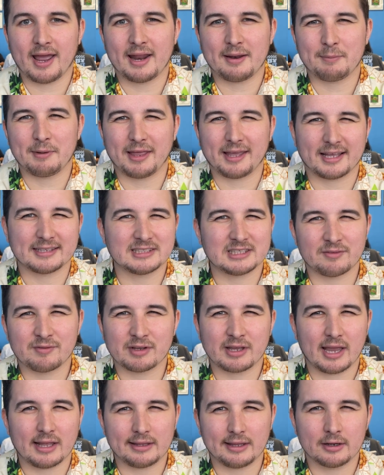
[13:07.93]
I had to be like a
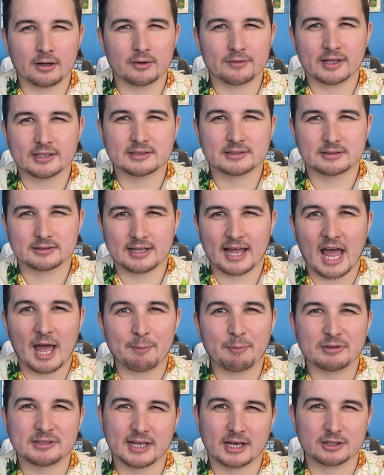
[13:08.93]
7K leader. That
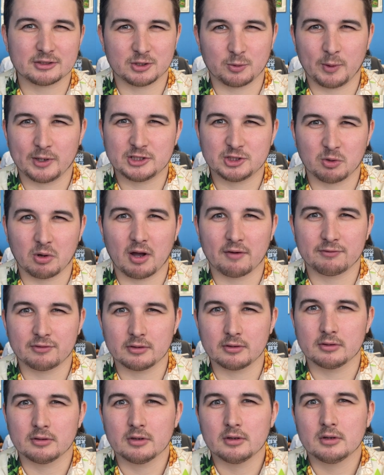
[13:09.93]
happens actually way too often.